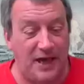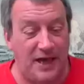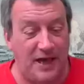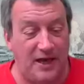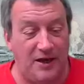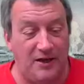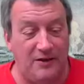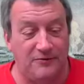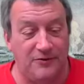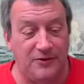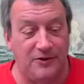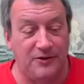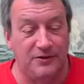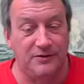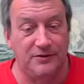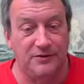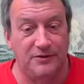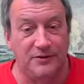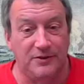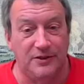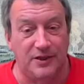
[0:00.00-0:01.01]
me of
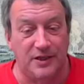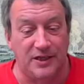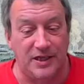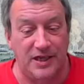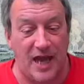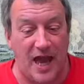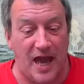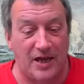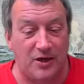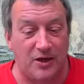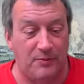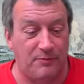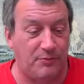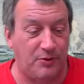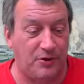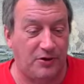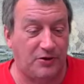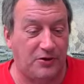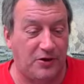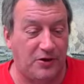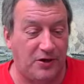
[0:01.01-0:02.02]
Jakob
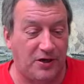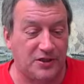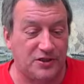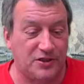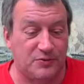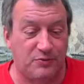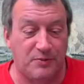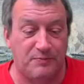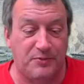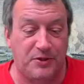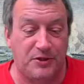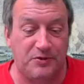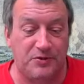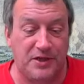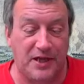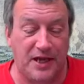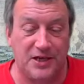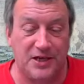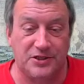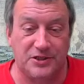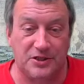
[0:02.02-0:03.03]
Burckhardt's
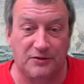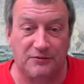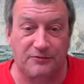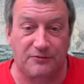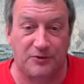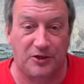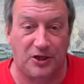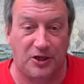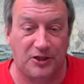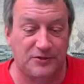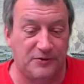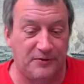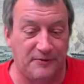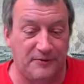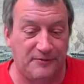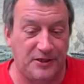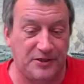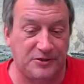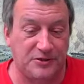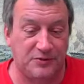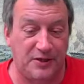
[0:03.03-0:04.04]
repudiation of
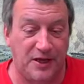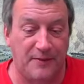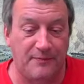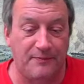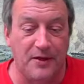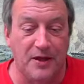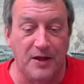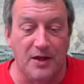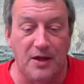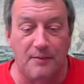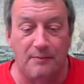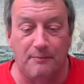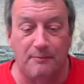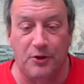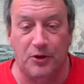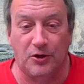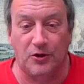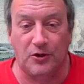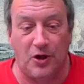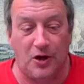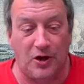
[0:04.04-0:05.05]
philosophy of history.
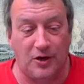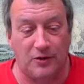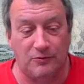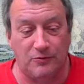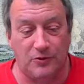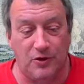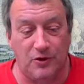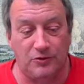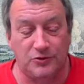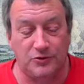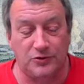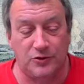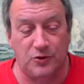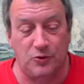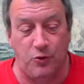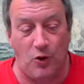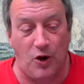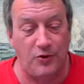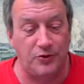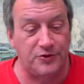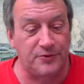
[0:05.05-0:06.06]
Burckhardt wrote,
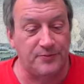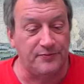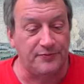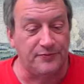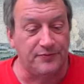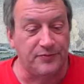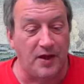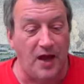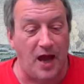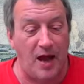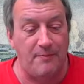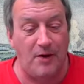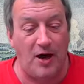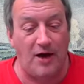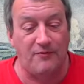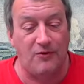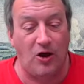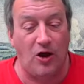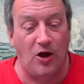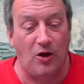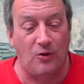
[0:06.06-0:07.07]
quote,
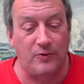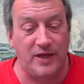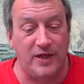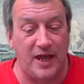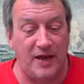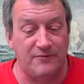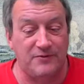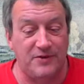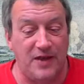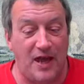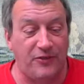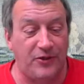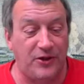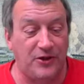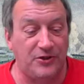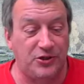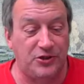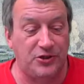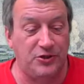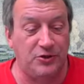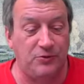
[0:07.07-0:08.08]
above all, we have
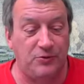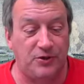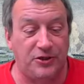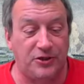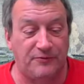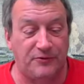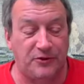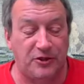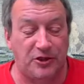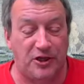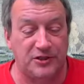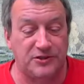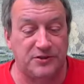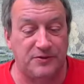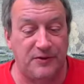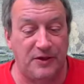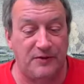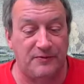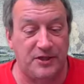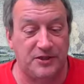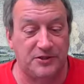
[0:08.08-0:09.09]
nothing to do with the
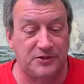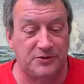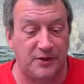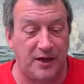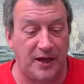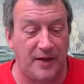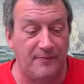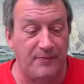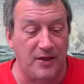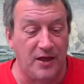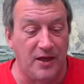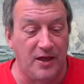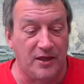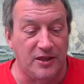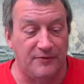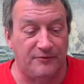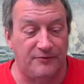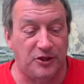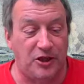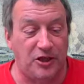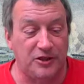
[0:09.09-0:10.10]
philosophy of history.
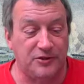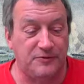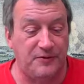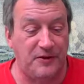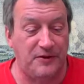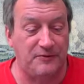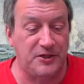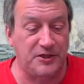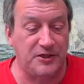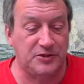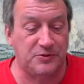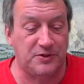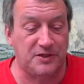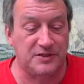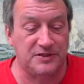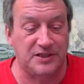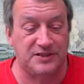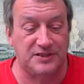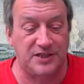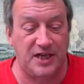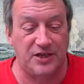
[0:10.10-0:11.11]
The philosophy of
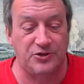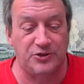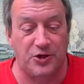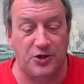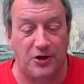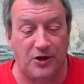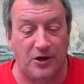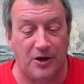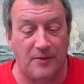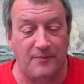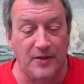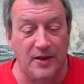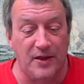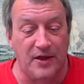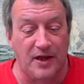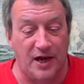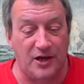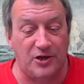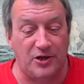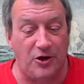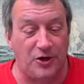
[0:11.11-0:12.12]
history is a centaur,
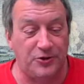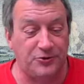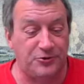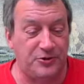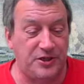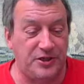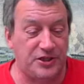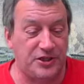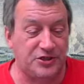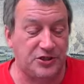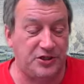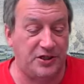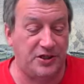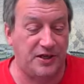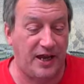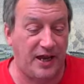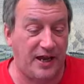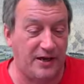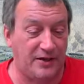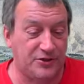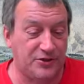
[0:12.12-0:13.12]
a contradiction
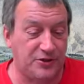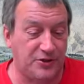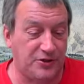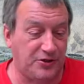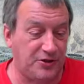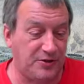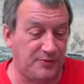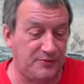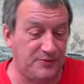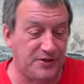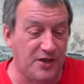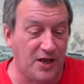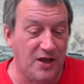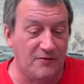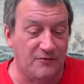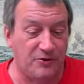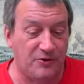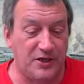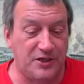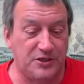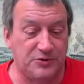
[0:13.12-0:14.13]
in er terms,
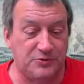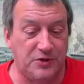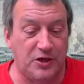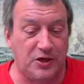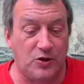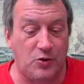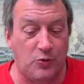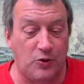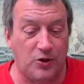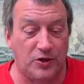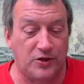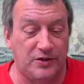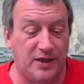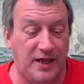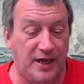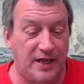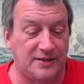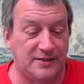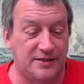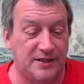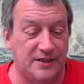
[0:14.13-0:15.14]
for history
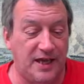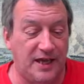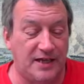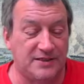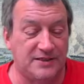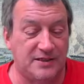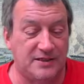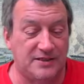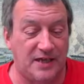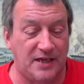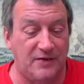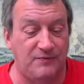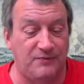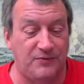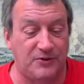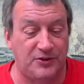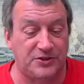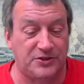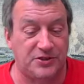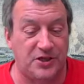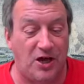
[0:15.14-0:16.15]
coordinates and hence is
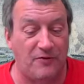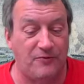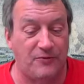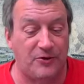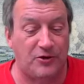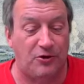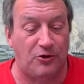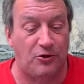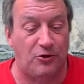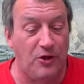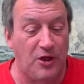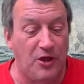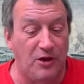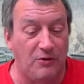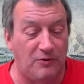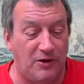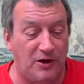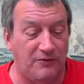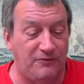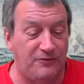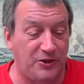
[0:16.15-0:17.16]
unphilosophical,
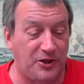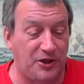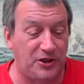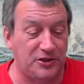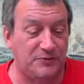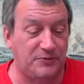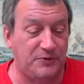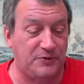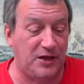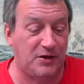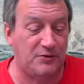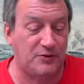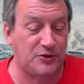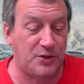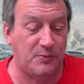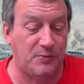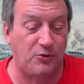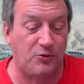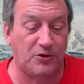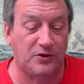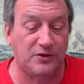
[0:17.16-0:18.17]
while philosophy
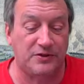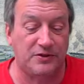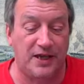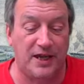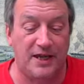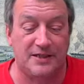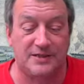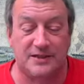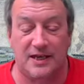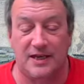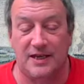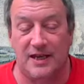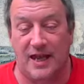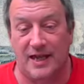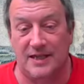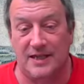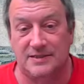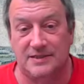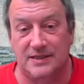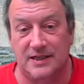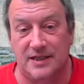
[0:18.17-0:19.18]
subordinates and
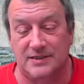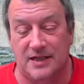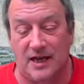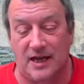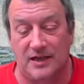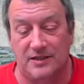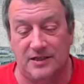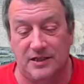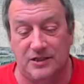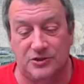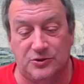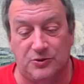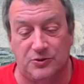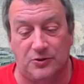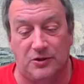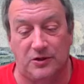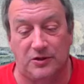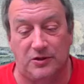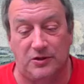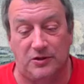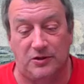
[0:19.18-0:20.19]
hence is
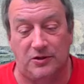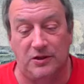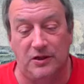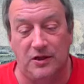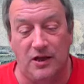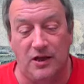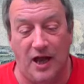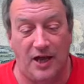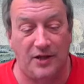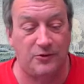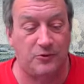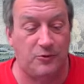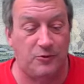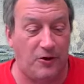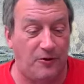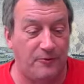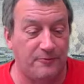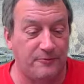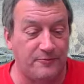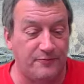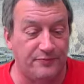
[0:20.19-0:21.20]
unhistorical.
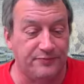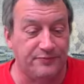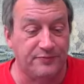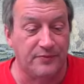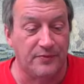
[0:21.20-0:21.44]
Unquote.